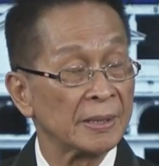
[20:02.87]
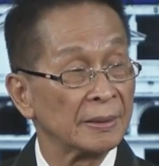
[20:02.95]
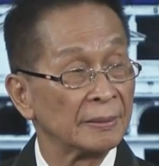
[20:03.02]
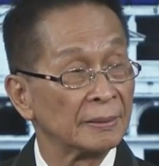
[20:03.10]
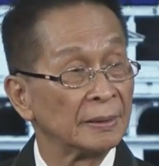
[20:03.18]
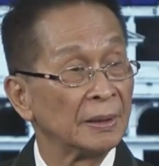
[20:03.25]
Do
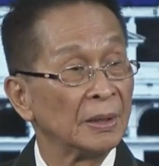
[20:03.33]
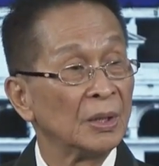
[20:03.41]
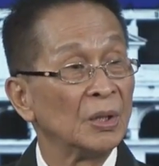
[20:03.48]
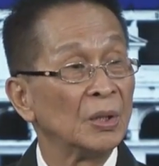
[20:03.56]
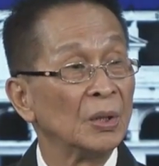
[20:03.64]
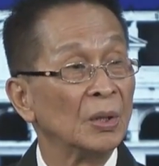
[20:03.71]
you want
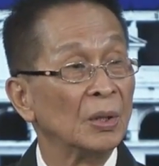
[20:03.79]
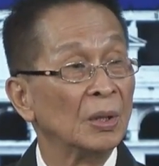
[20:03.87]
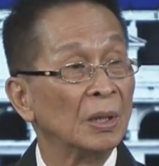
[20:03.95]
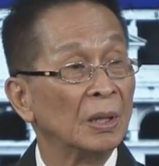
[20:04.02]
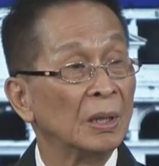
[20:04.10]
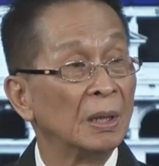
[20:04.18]
them to
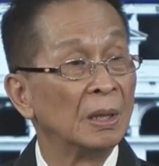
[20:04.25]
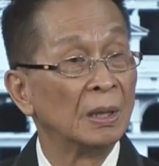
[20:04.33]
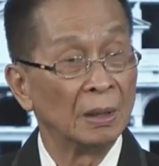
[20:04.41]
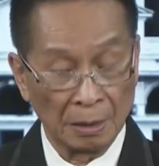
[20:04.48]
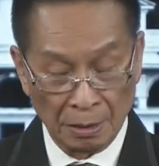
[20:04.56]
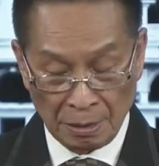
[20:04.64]
return the money
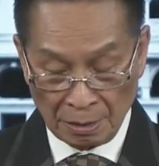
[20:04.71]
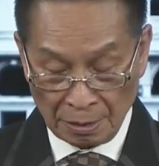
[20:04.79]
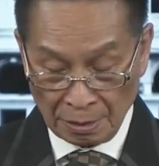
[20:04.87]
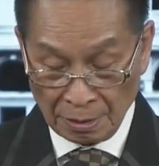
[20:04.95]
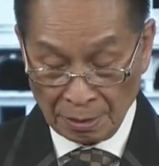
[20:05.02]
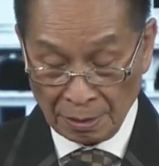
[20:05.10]
as soon as
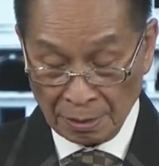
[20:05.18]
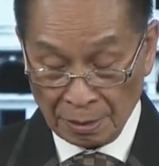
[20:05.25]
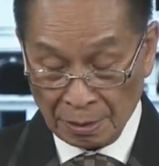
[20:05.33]
possible?